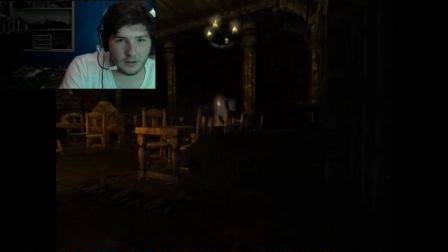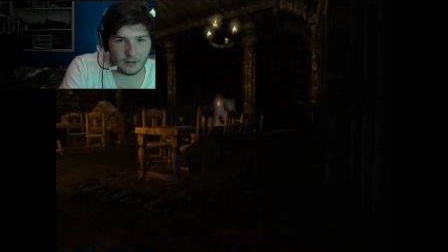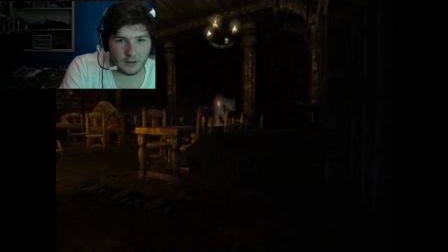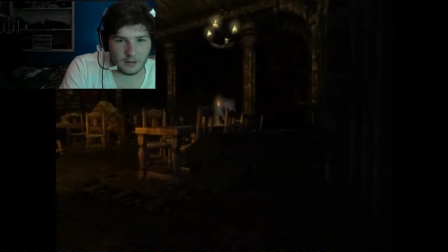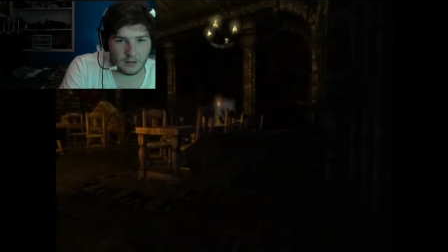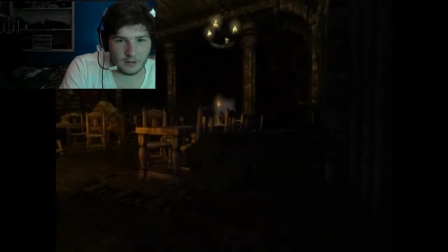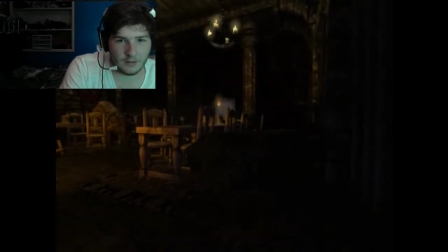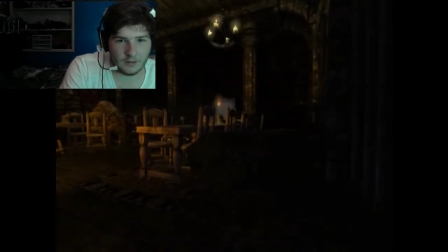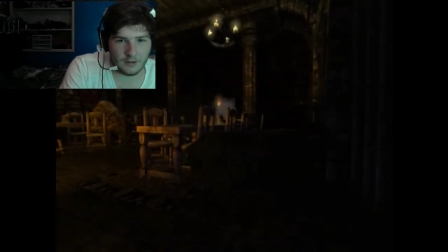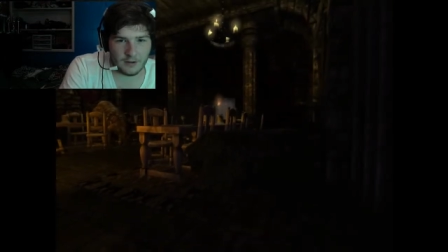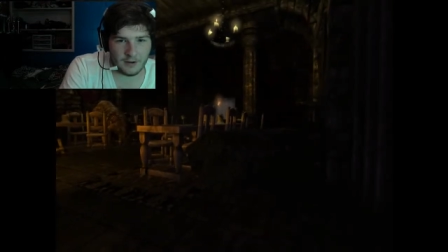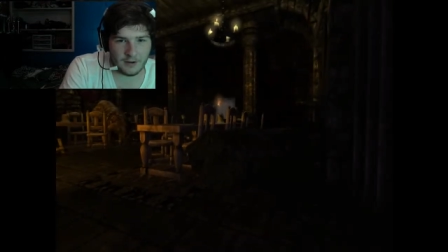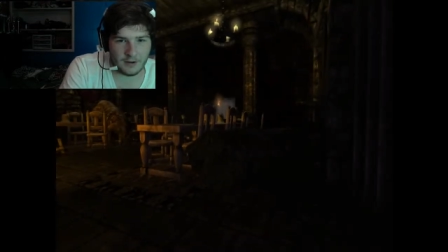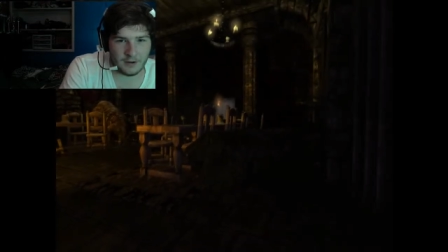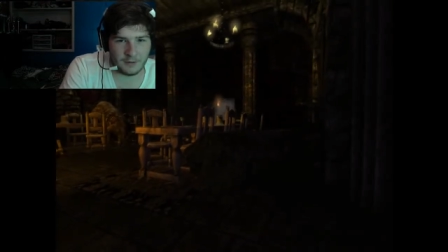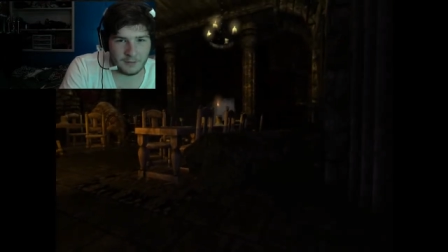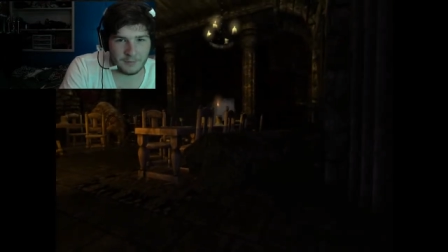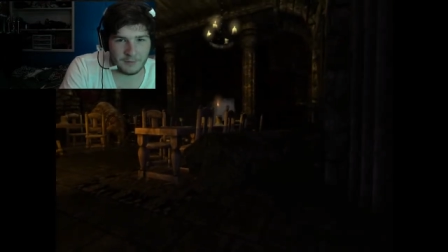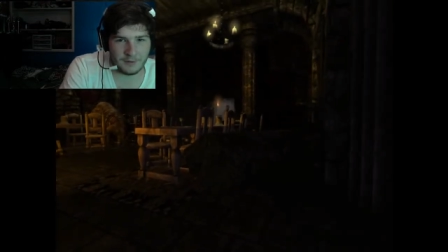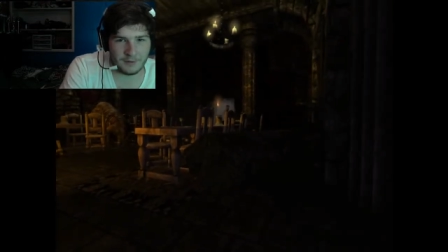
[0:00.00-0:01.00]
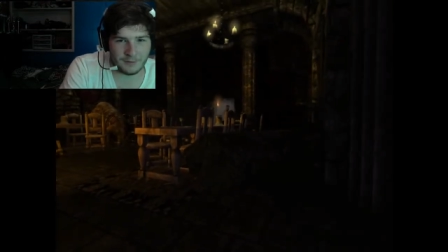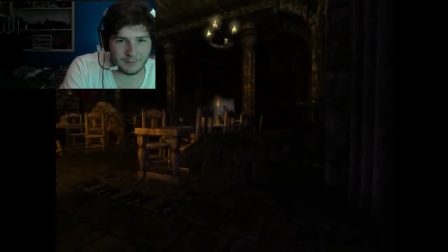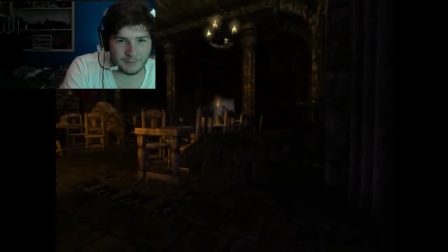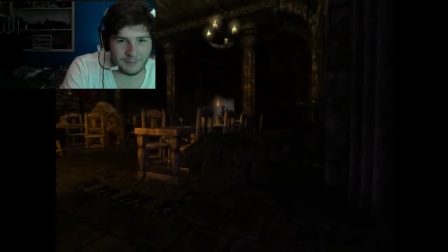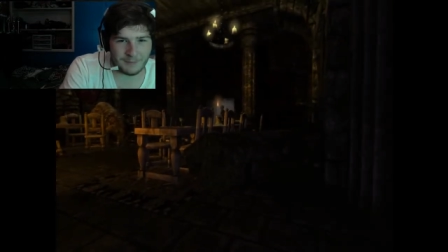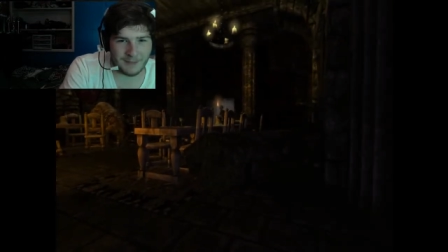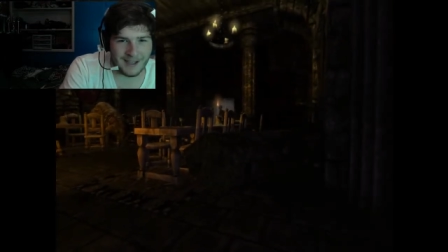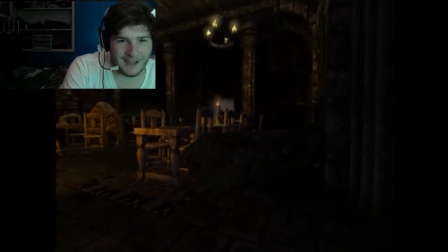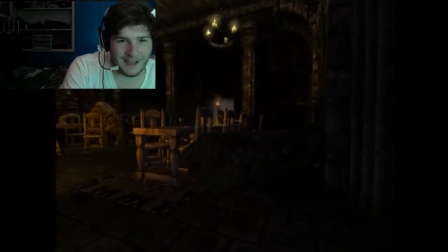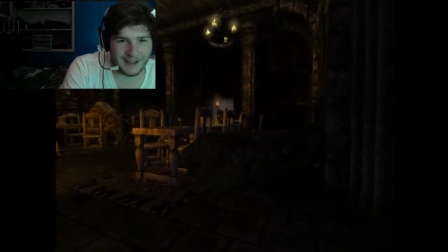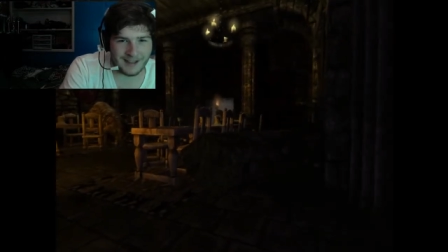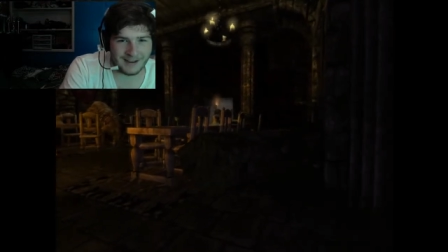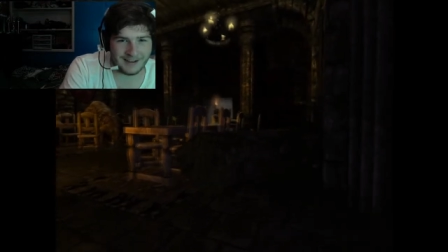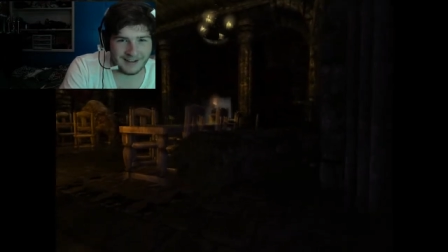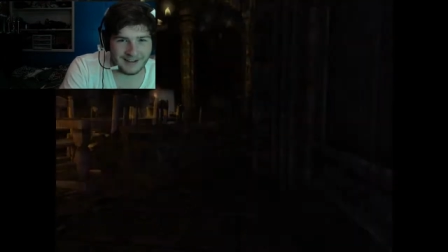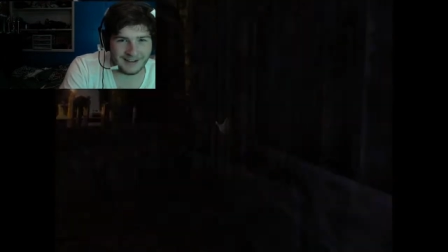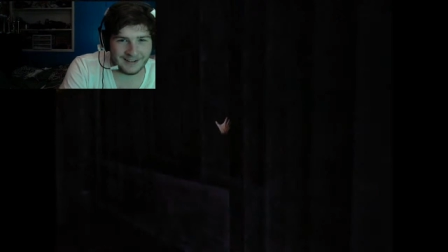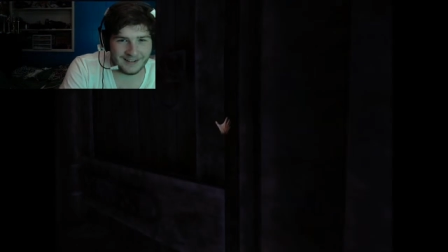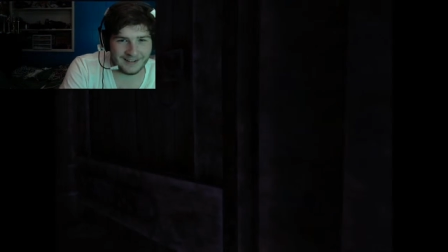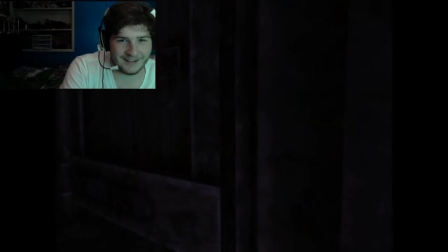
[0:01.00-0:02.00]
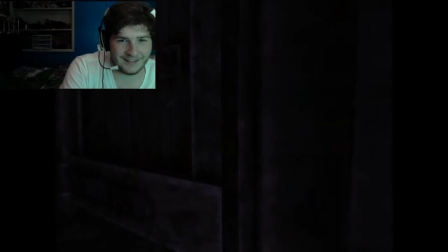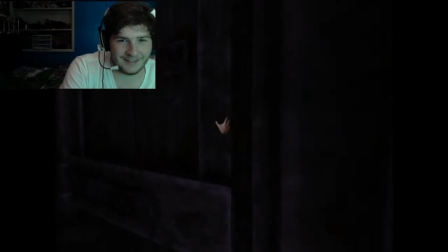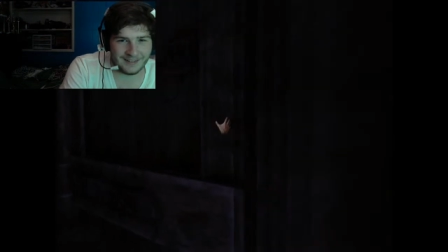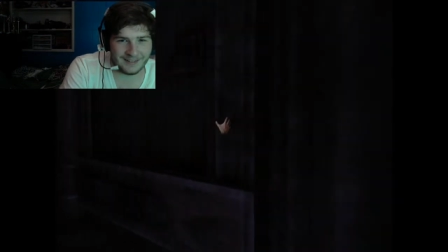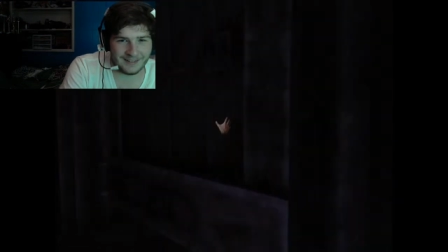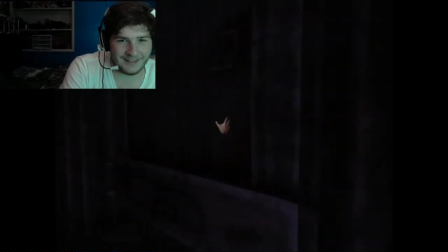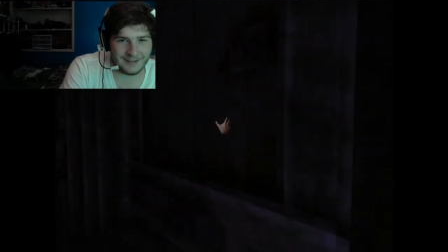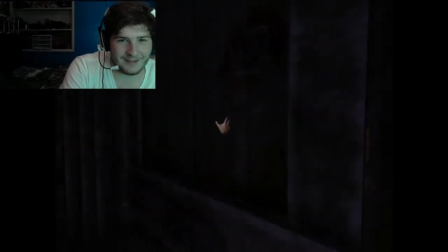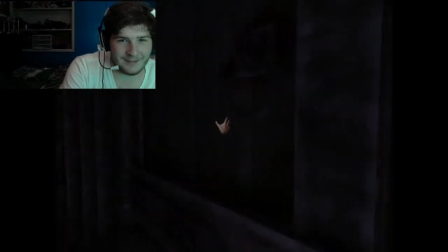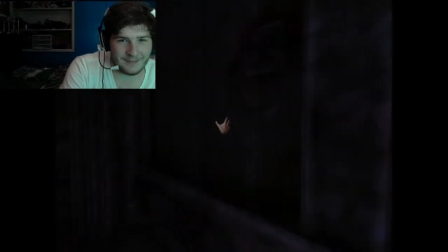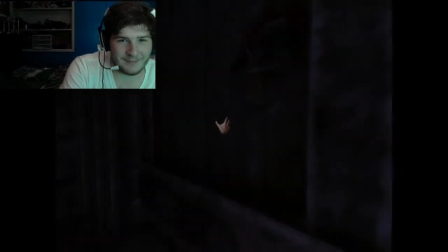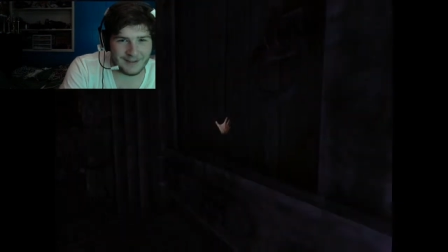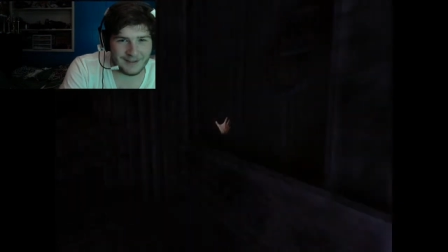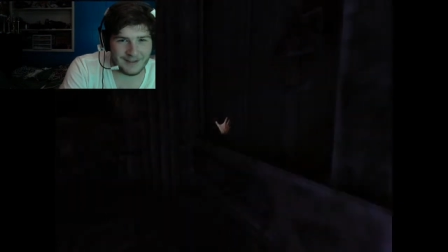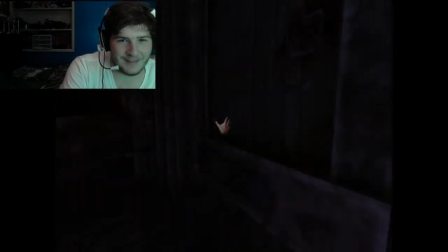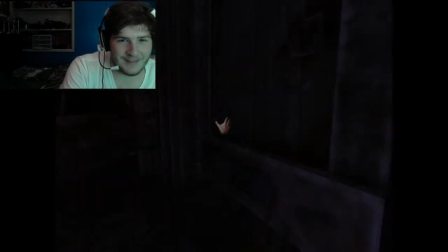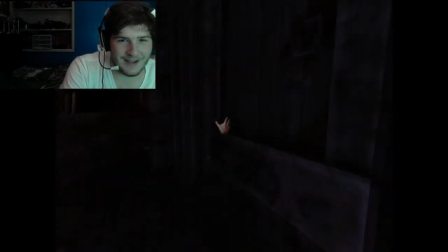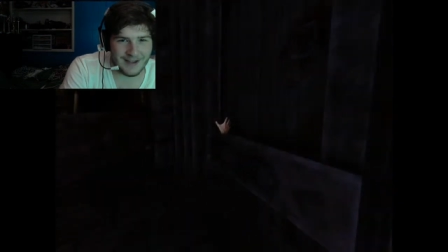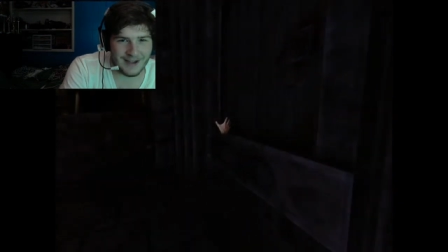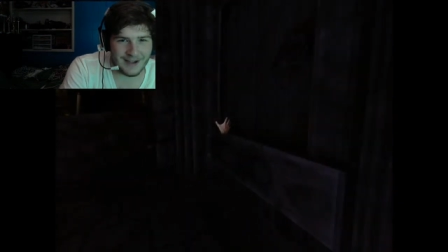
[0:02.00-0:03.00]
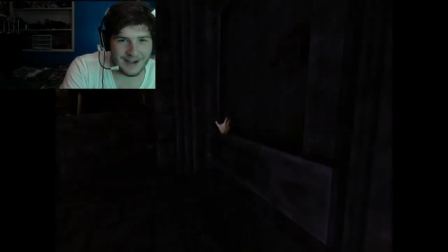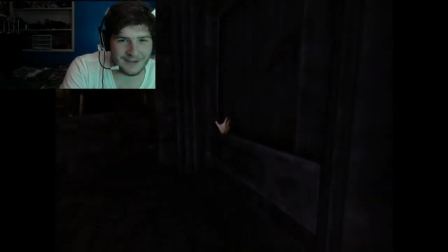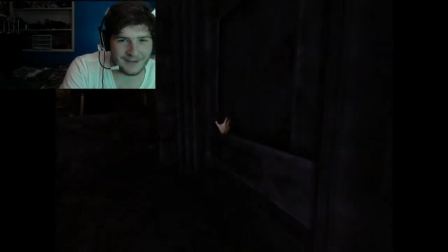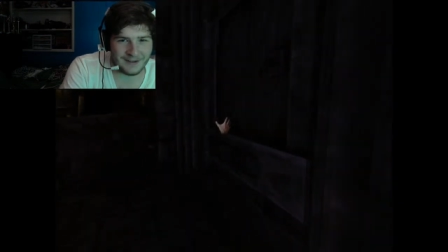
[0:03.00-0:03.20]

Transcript: No, Moose Man! Leave me alone!